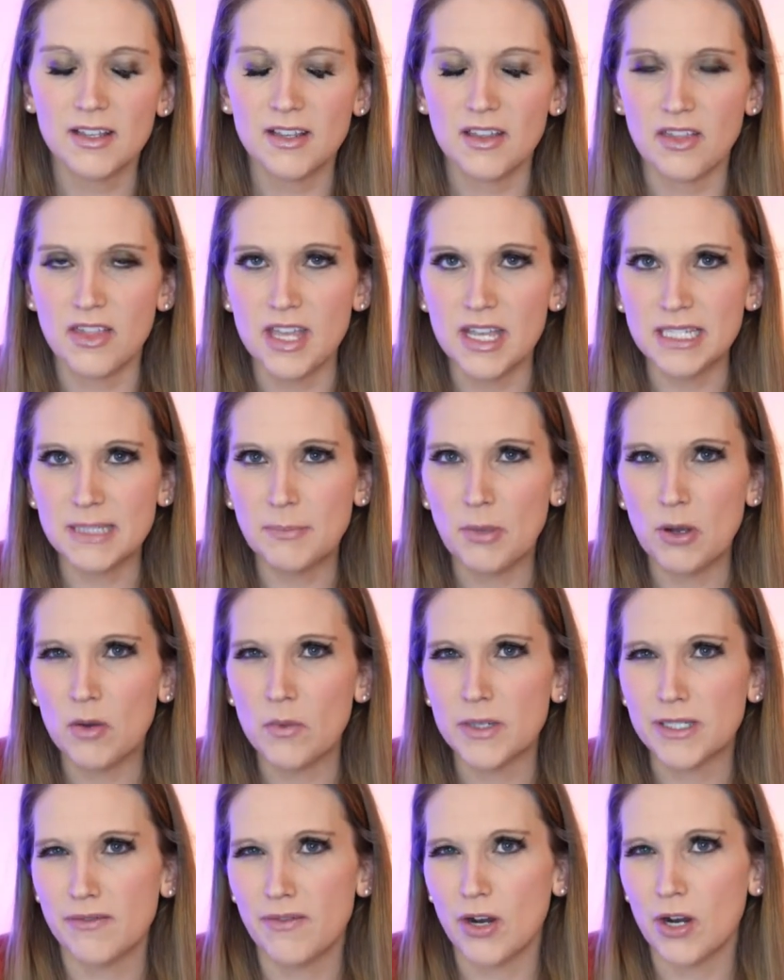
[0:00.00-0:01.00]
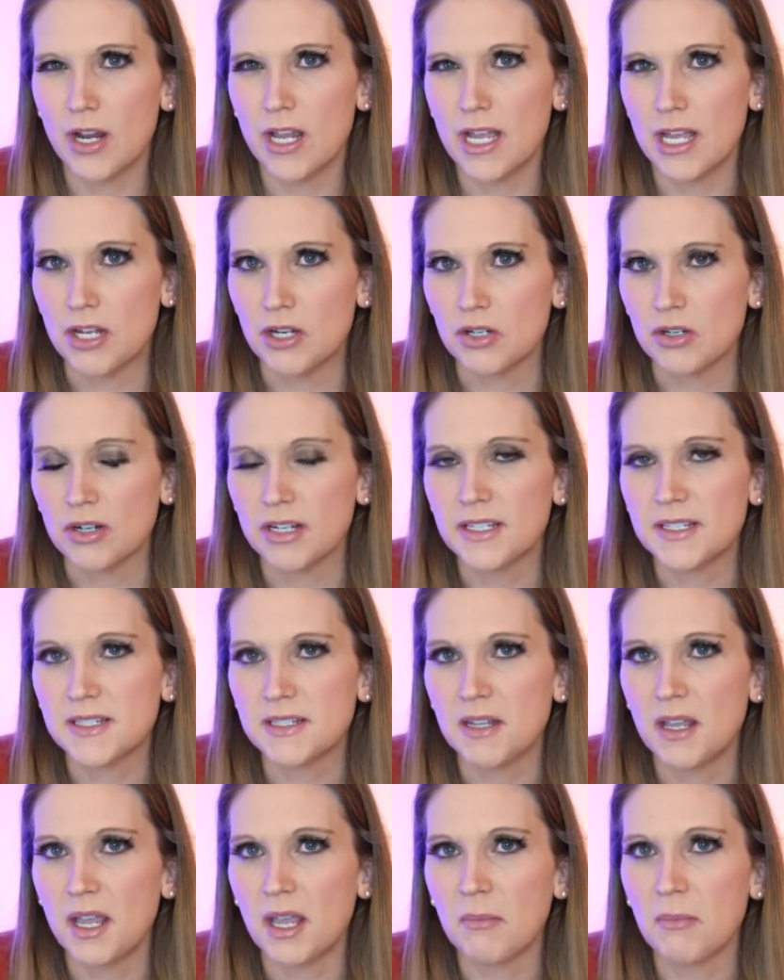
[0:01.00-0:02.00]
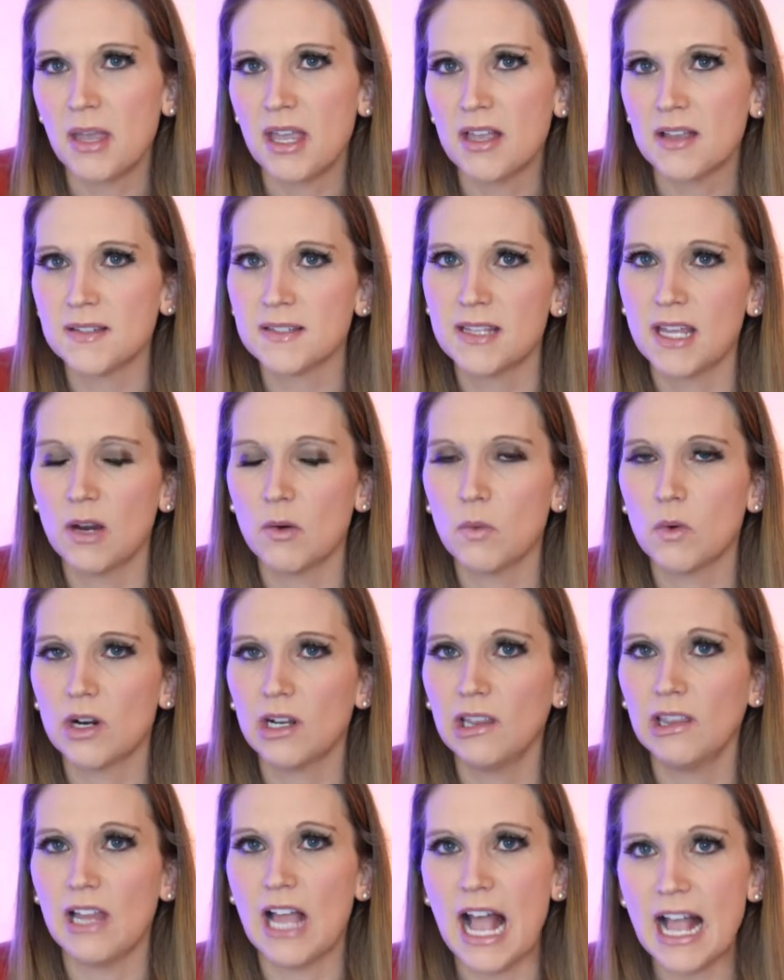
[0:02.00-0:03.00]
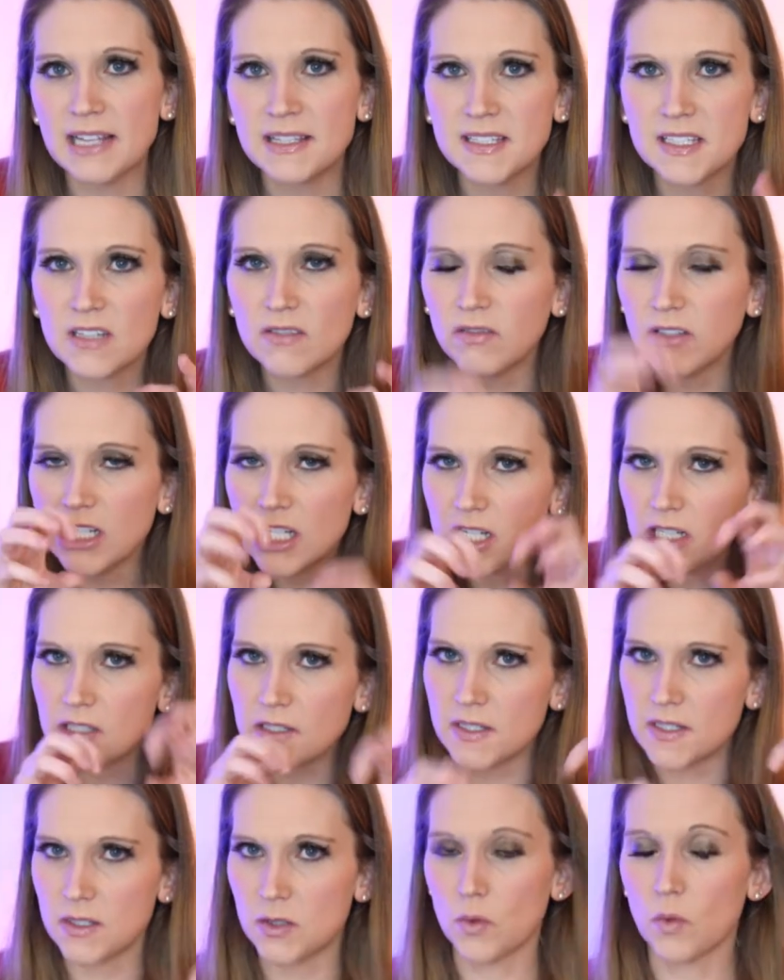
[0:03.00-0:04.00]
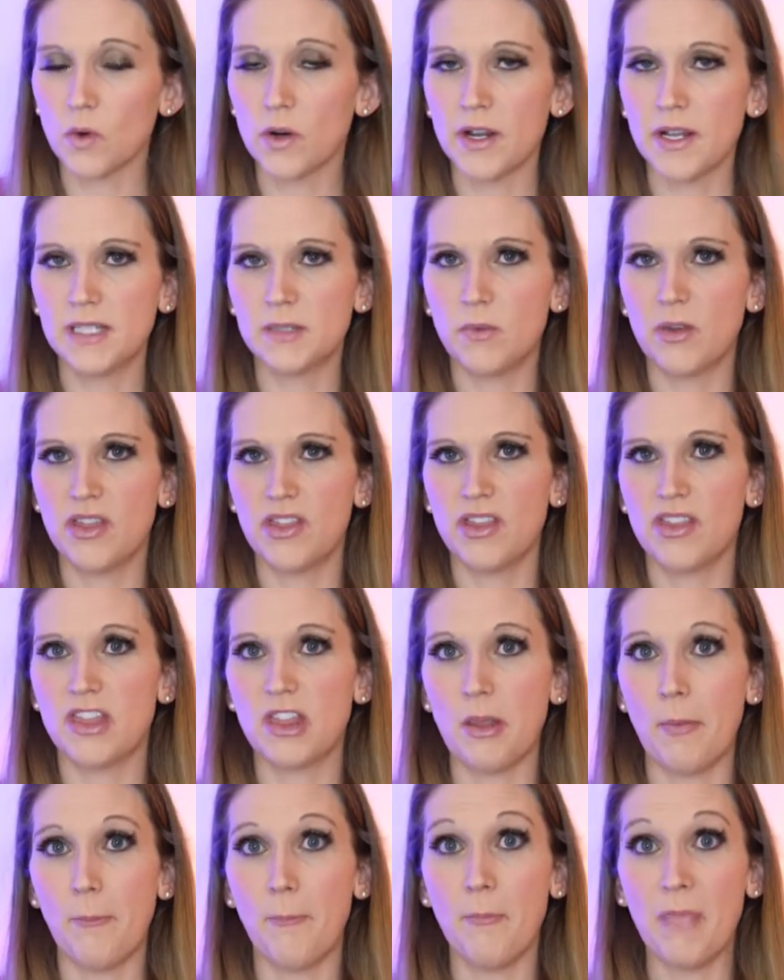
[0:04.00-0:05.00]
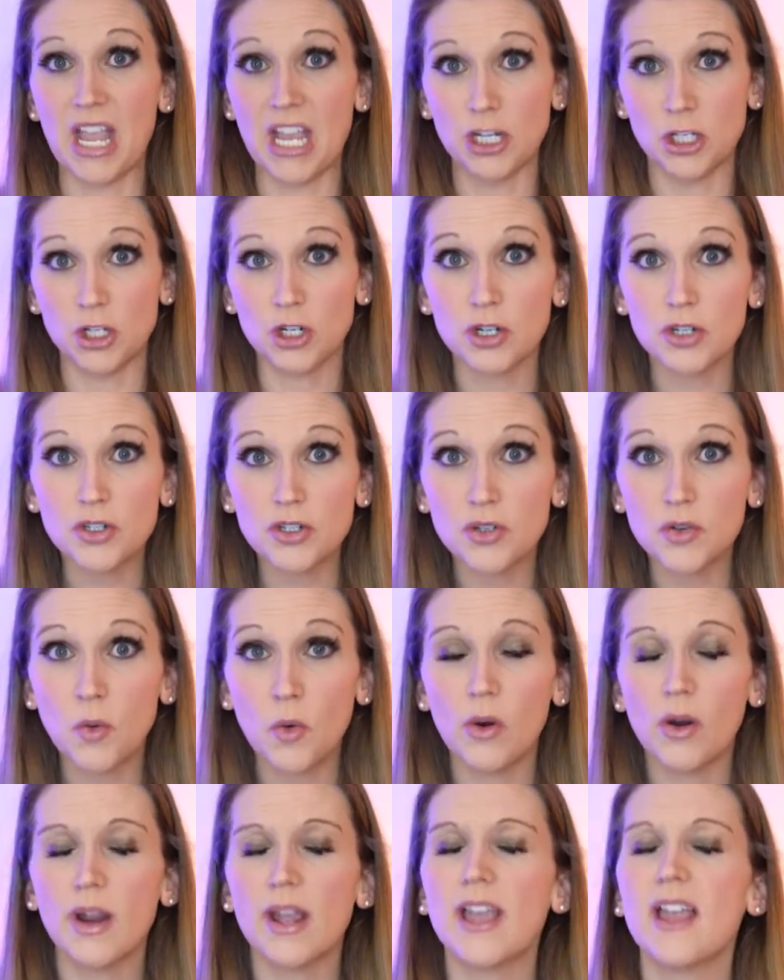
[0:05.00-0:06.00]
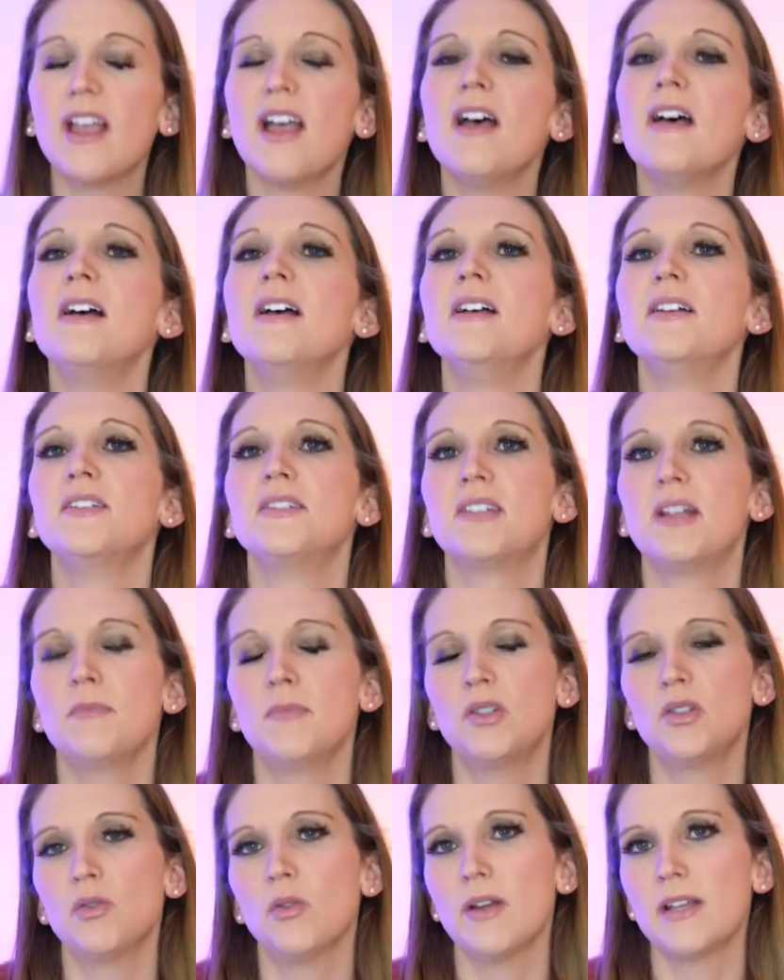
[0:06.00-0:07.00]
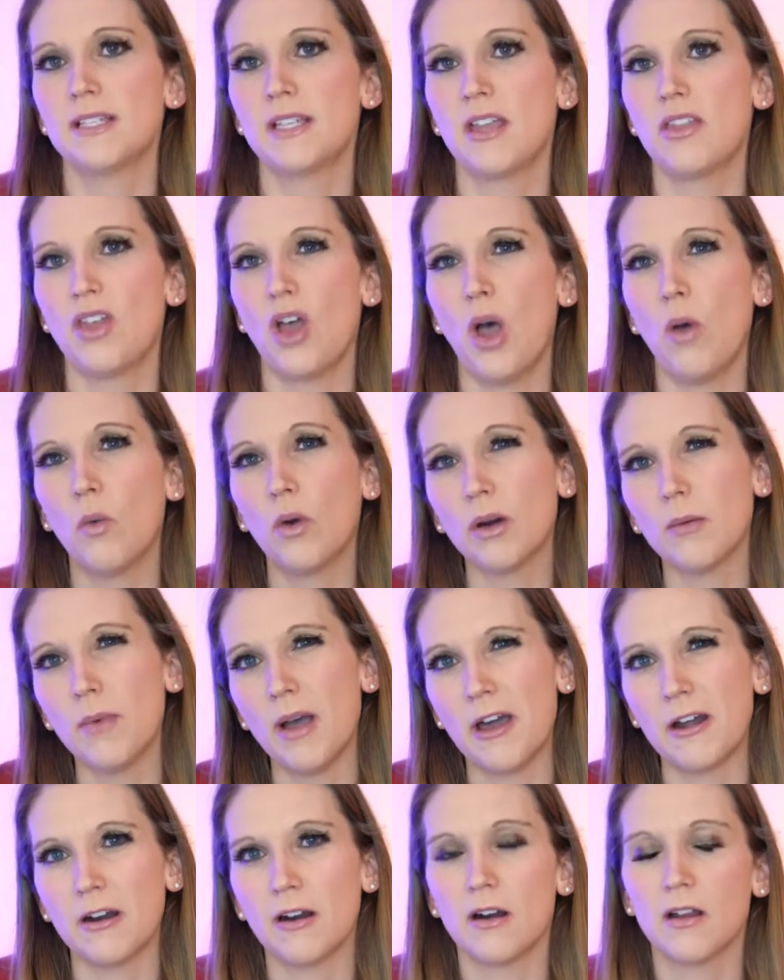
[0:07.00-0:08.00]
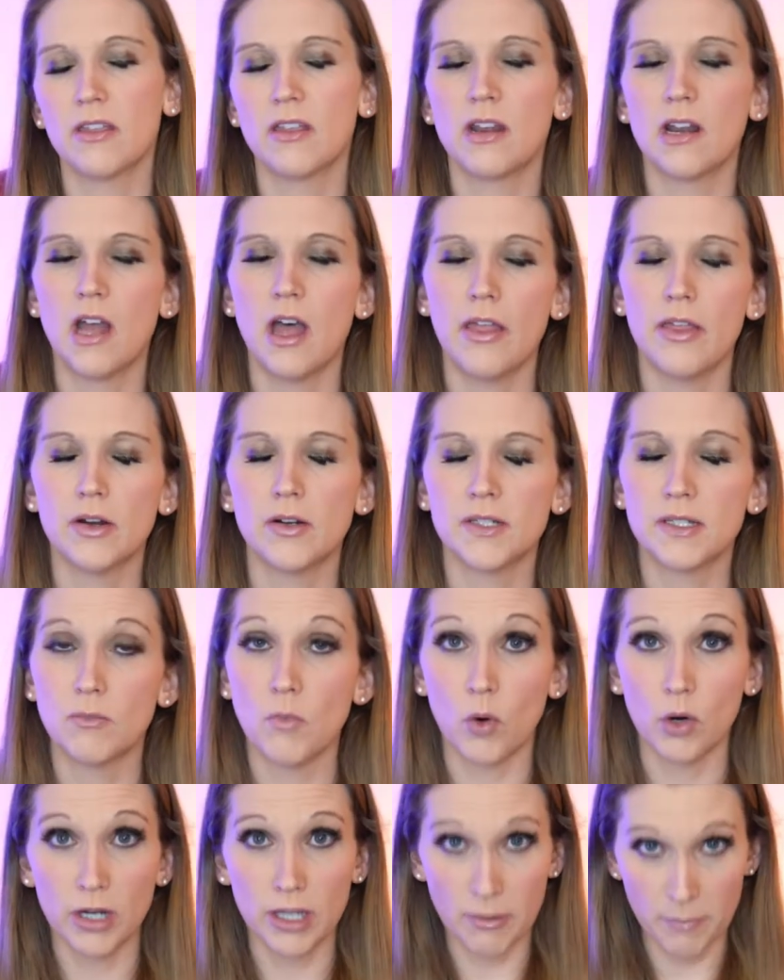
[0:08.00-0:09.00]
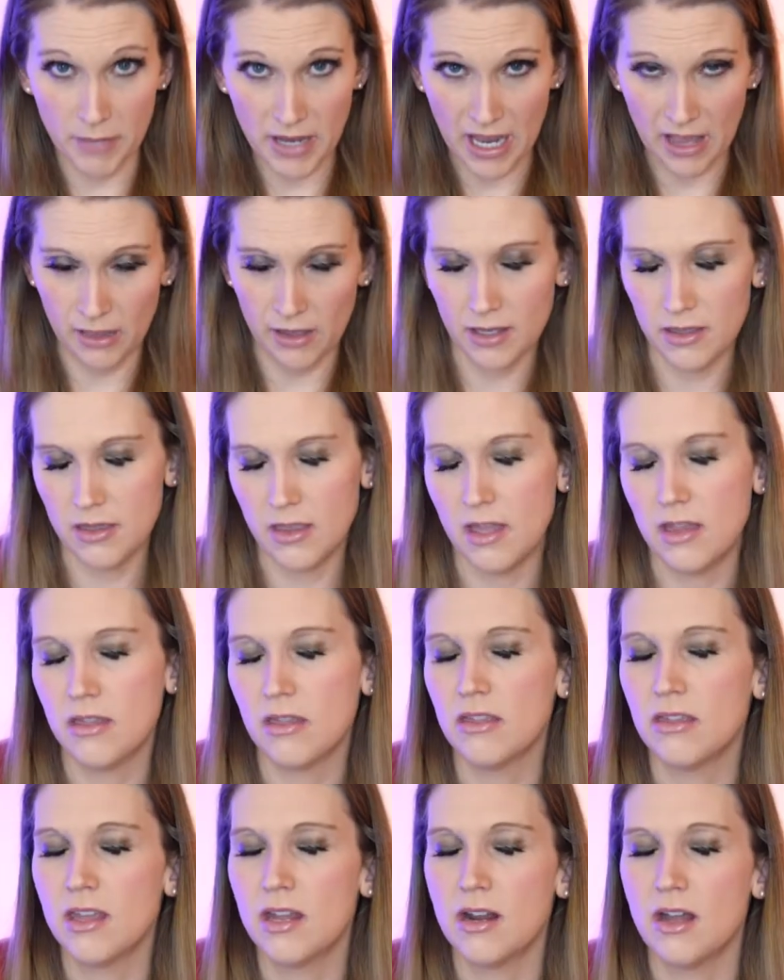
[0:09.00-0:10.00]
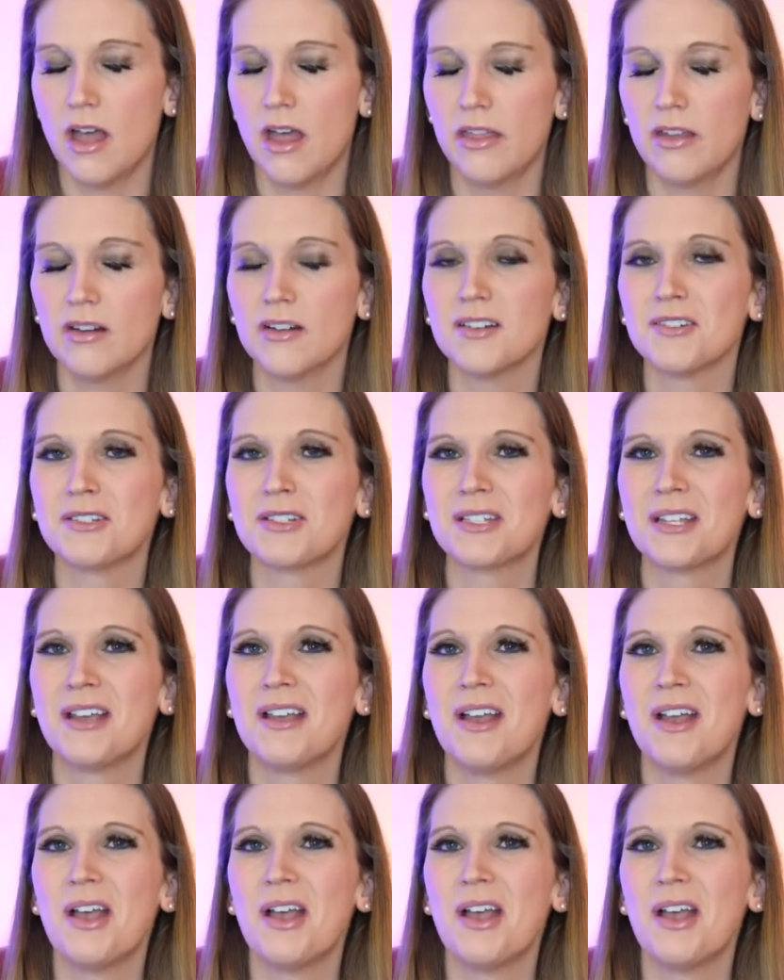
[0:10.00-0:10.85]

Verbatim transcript: This book was very interesting because there were lots of little stories within the major story. Some stories I thought were better than others and more compelling than, than others.